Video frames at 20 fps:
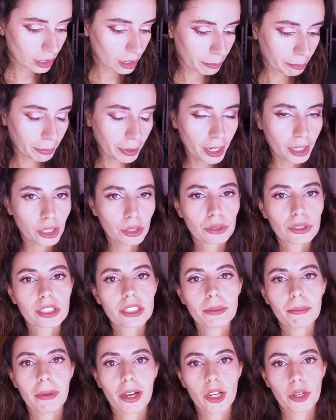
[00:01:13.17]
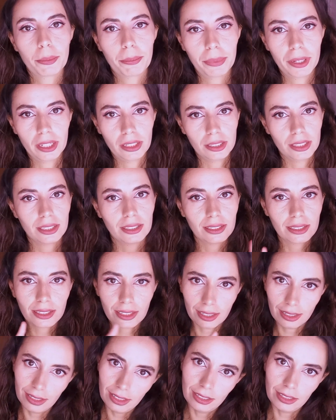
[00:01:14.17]
but you'll see my opinion
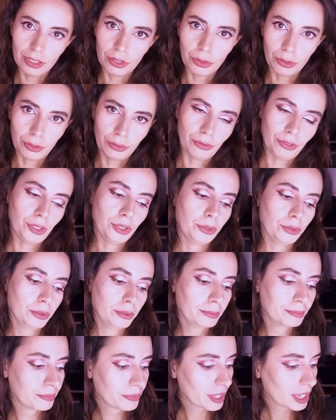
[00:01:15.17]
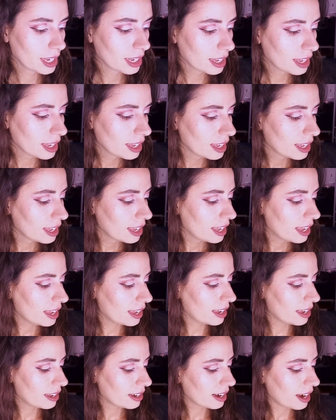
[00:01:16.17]
in the review.
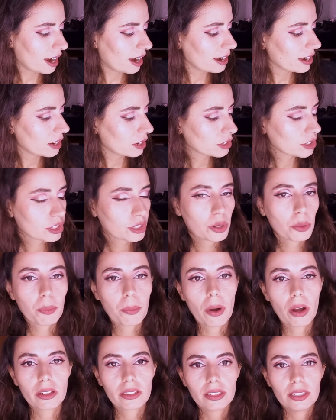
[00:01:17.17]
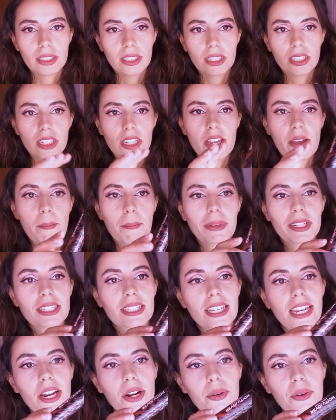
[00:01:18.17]
And I also bought the
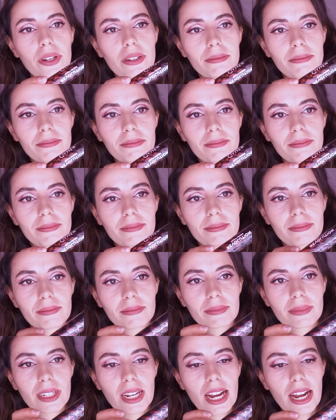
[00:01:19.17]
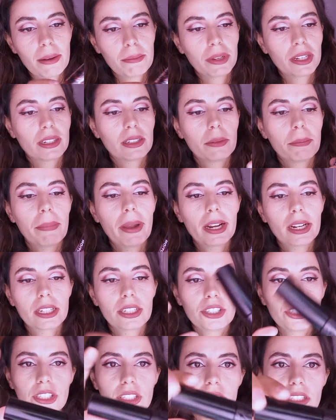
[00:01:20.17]
mascara. I mean, the
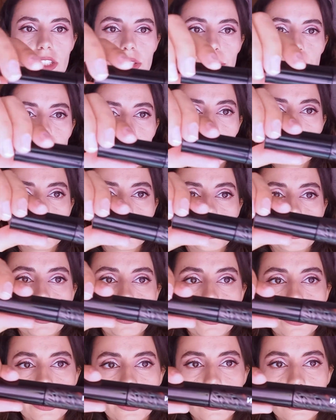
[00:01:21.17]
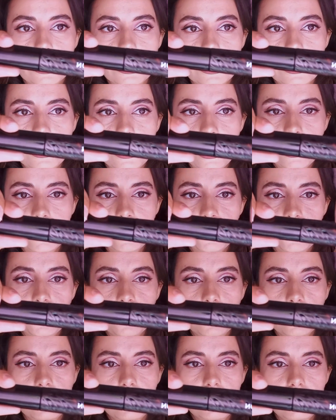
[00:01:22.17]
packaging is really cool. It is
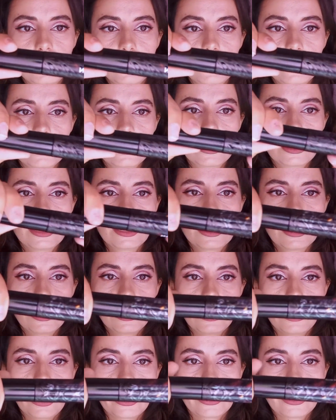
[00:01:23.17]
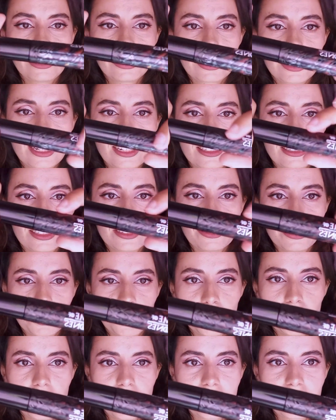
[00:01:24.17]
textured like the scales of a
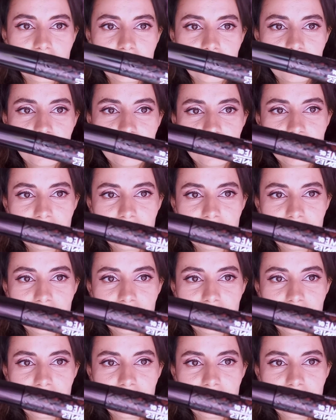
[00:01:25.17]
dragon,